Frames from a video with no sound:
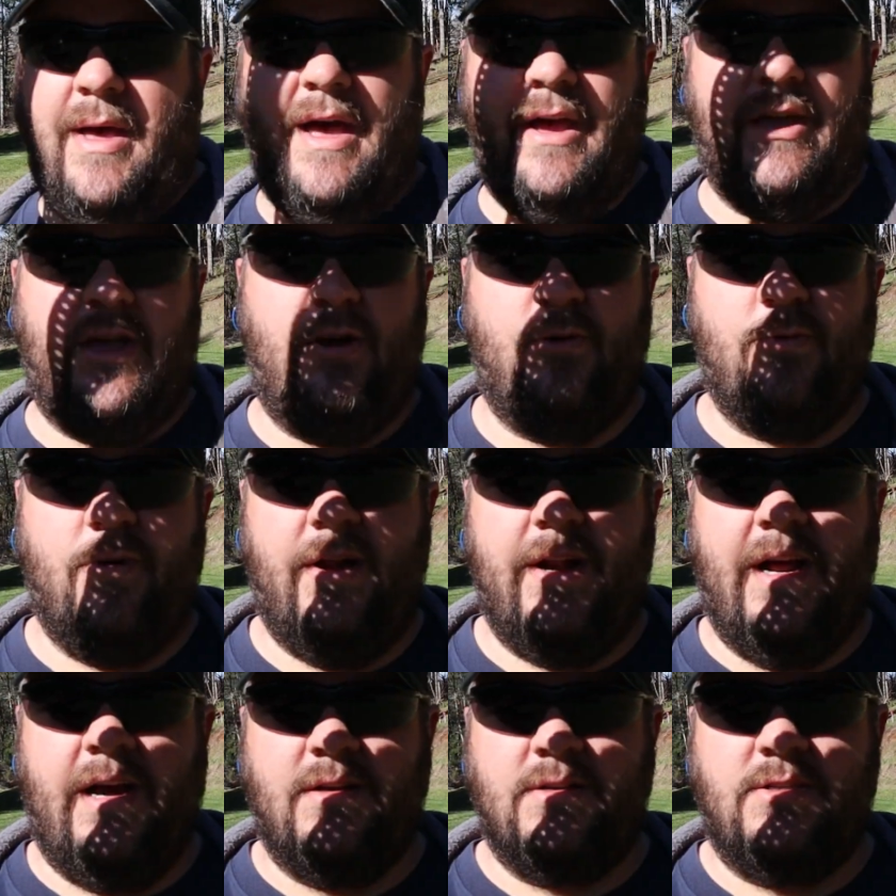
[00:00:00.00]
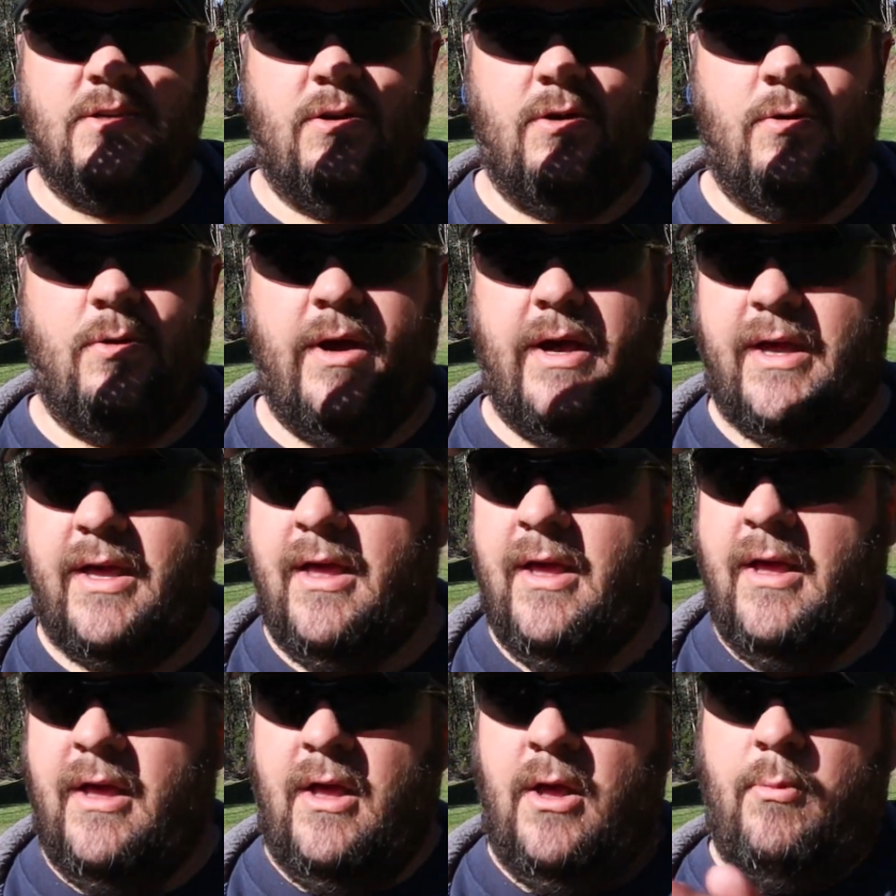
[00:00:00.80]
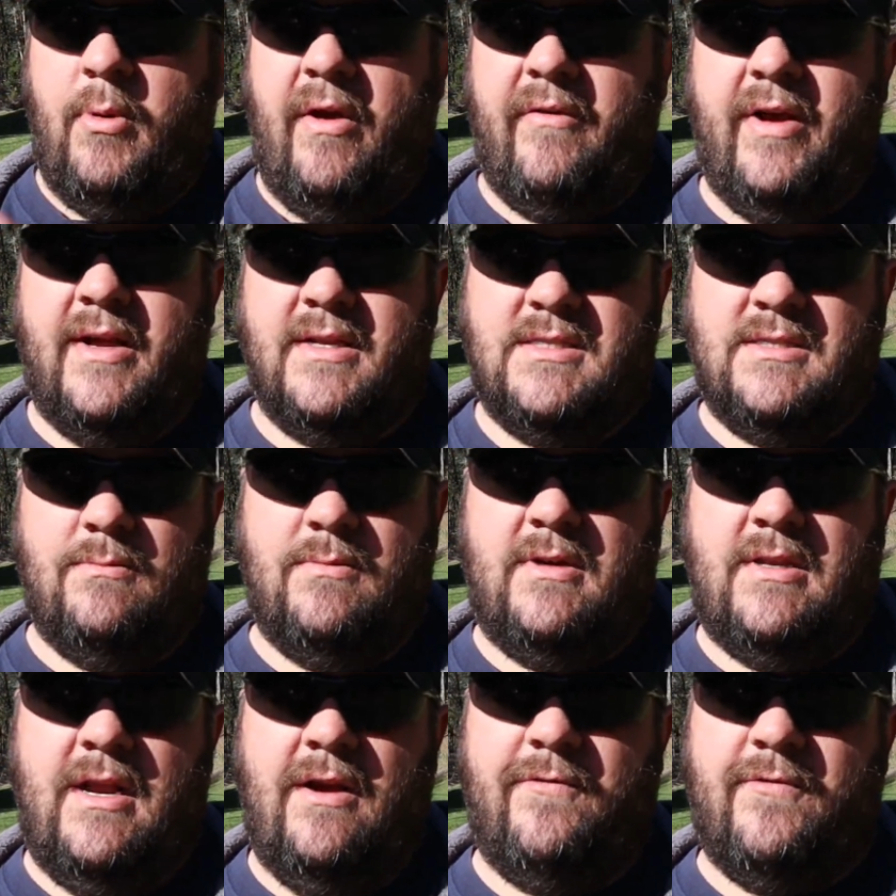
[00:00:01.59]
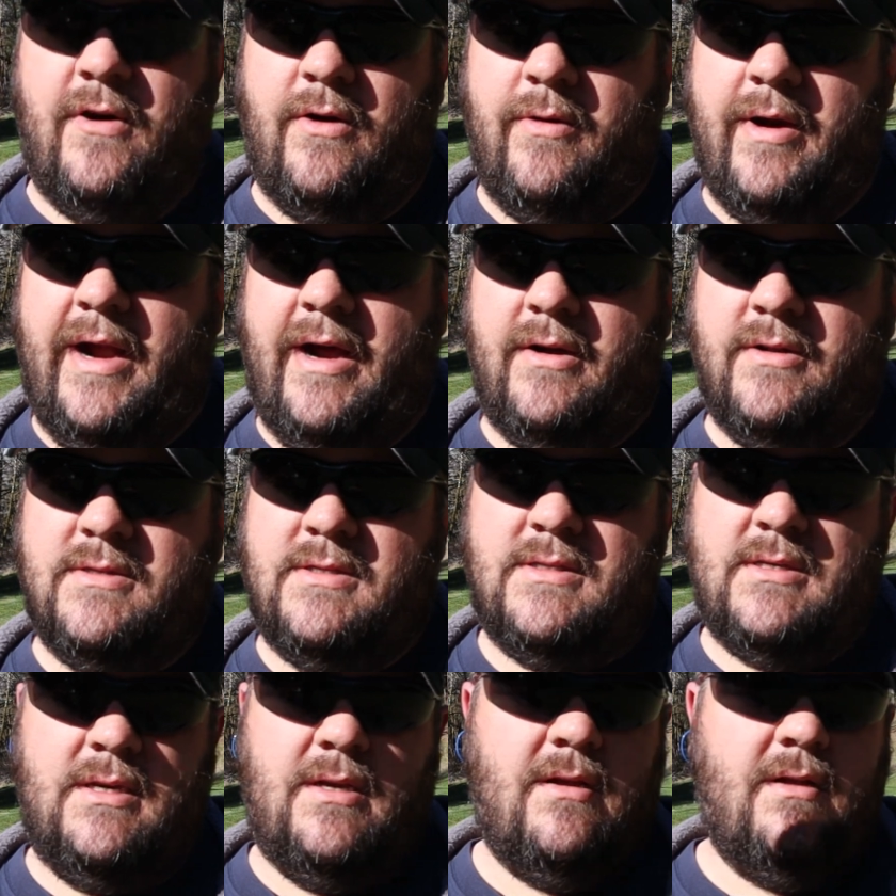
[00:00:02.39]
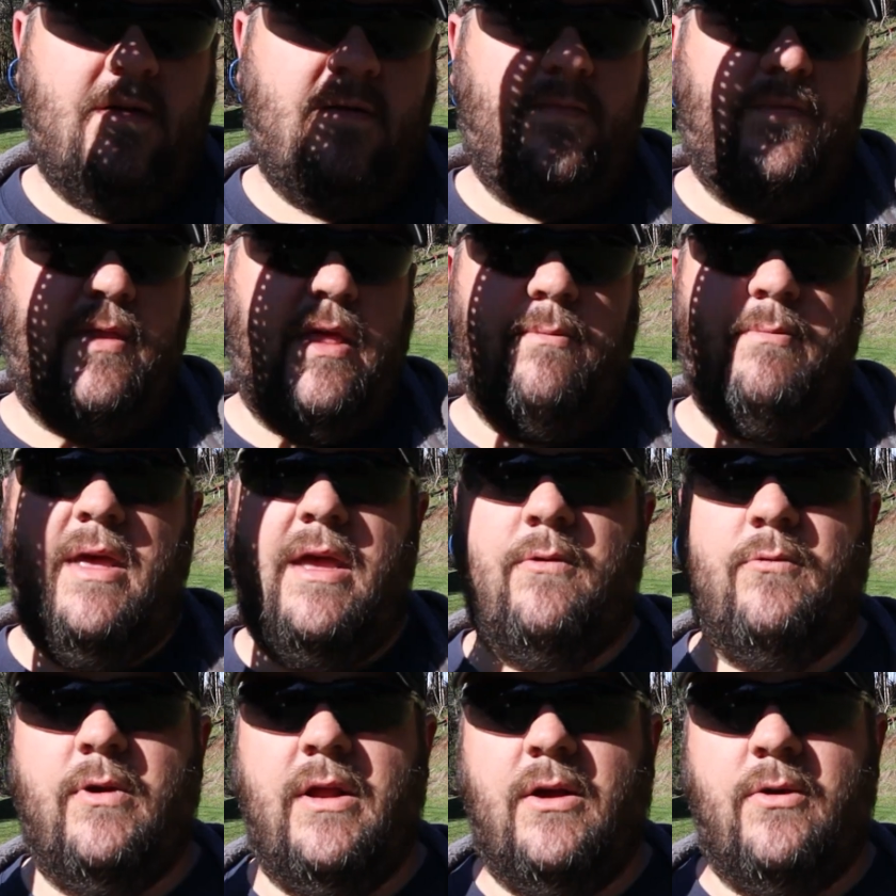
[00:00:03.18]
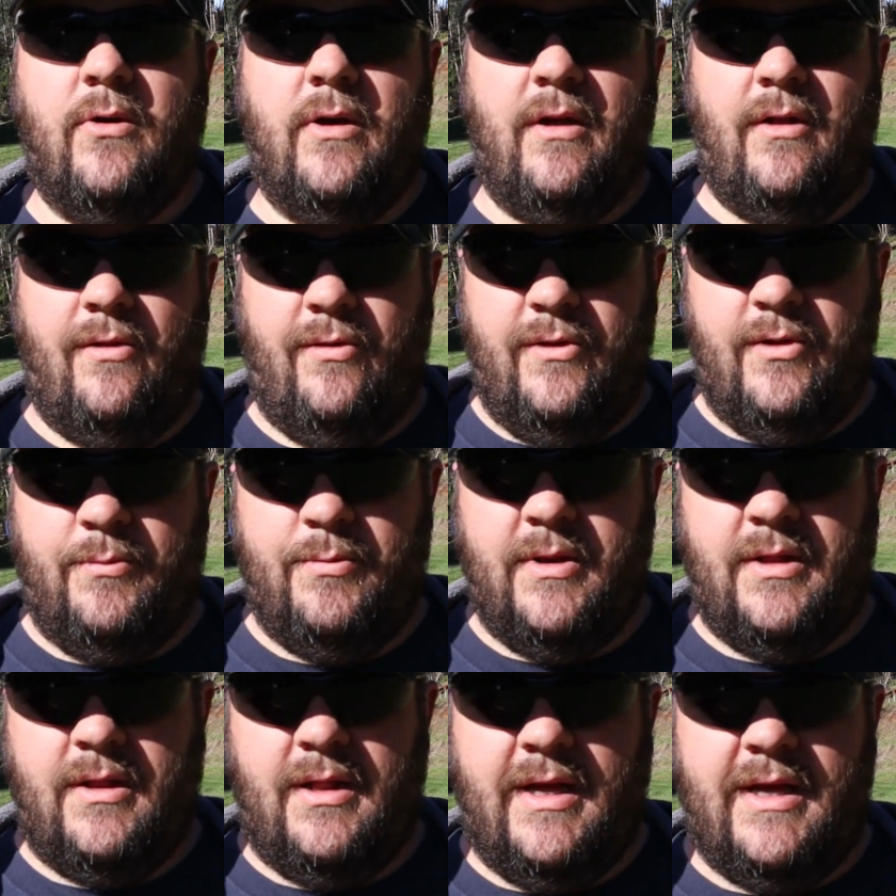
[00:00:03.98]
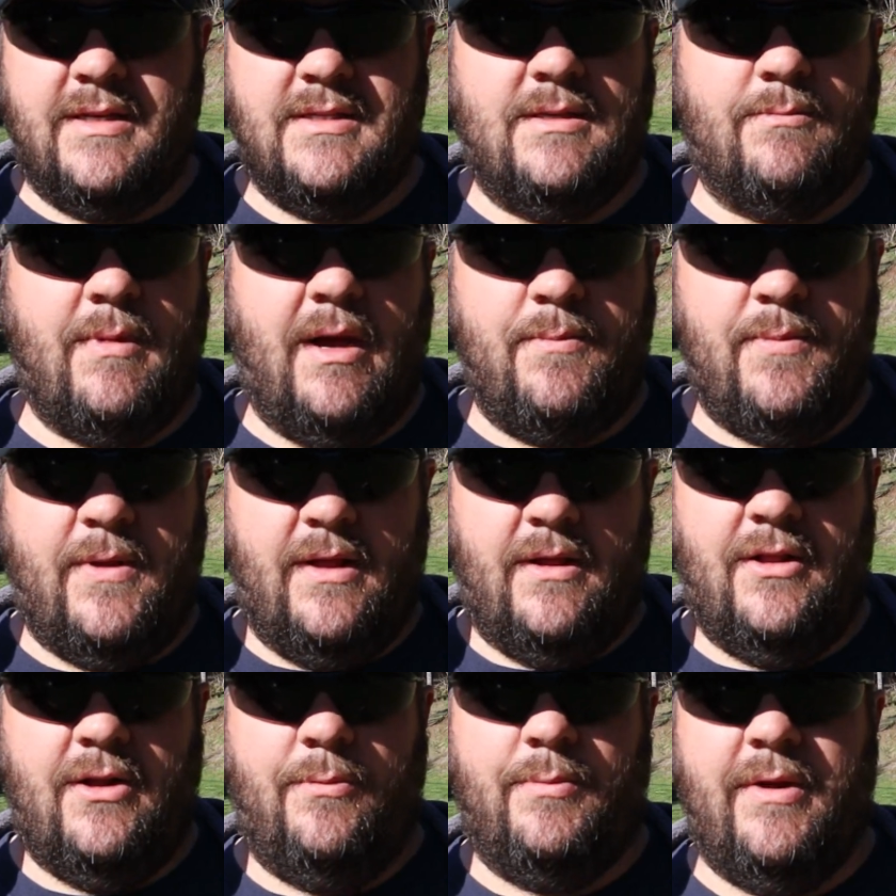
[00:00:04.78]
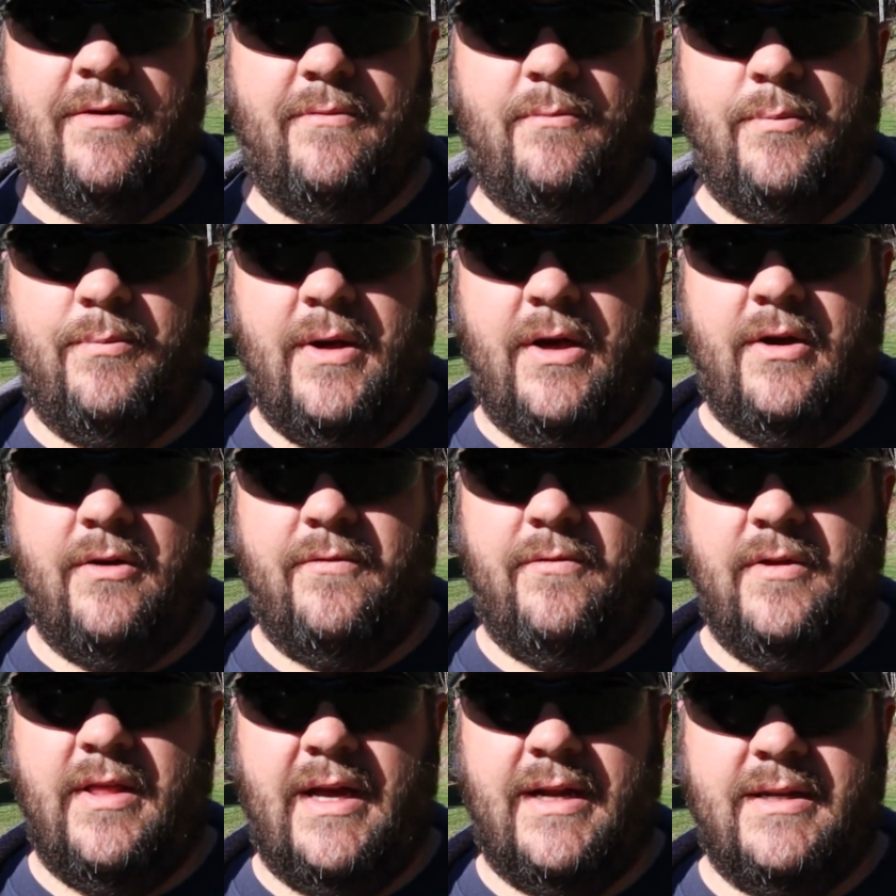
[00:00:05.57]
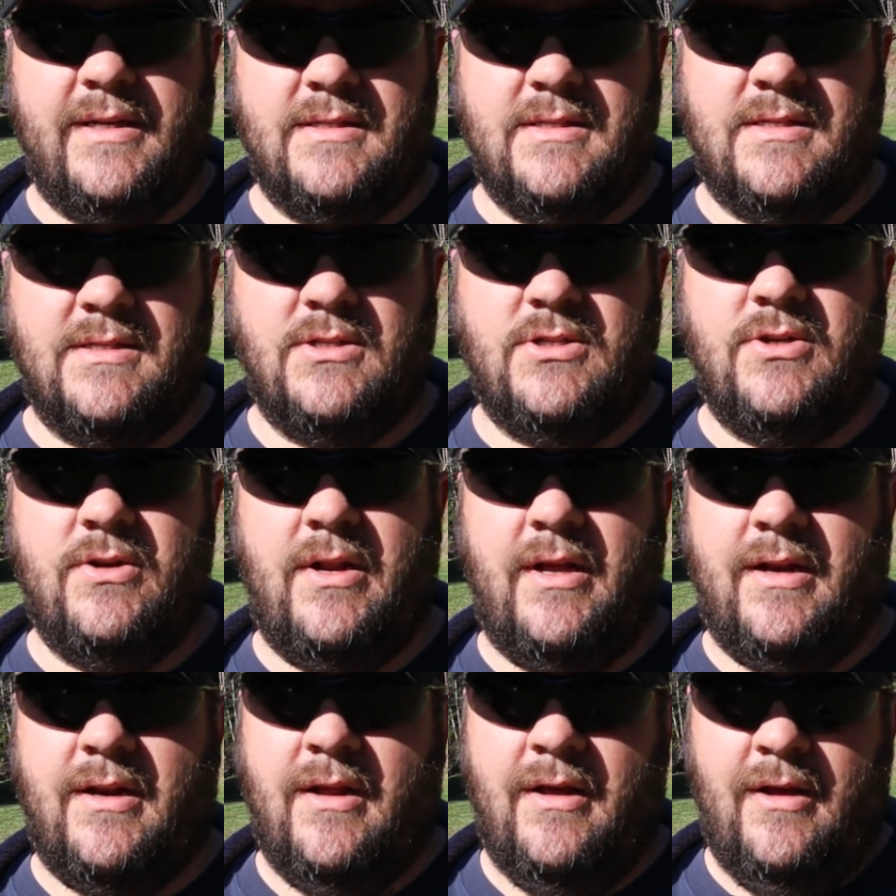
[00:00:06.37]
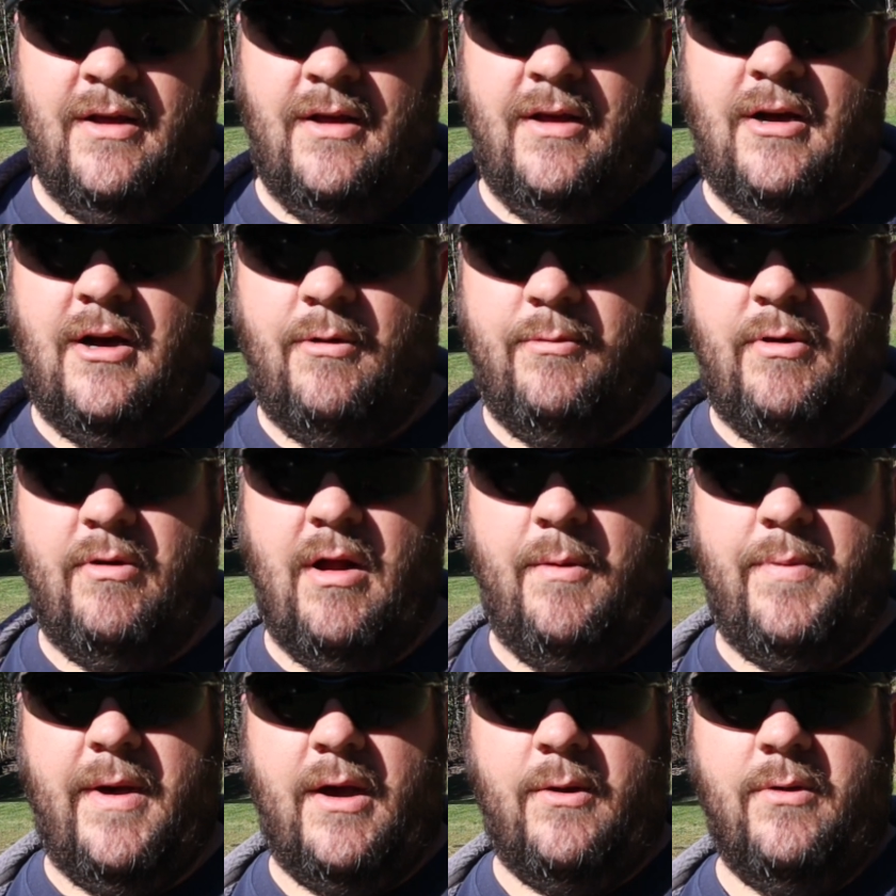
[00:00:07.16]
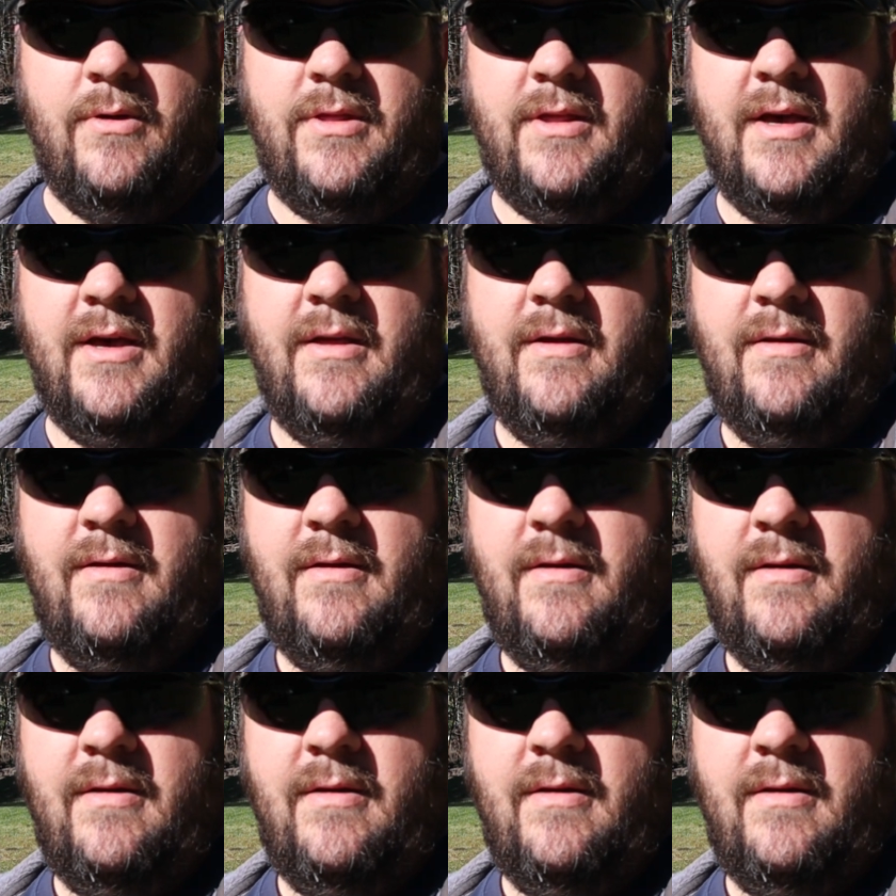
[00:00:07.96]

mag, you run out so quick. But I've got some different rounds. They may recoil a little bit less and might be a little bit better for that distance shooting. I'll be right back with you.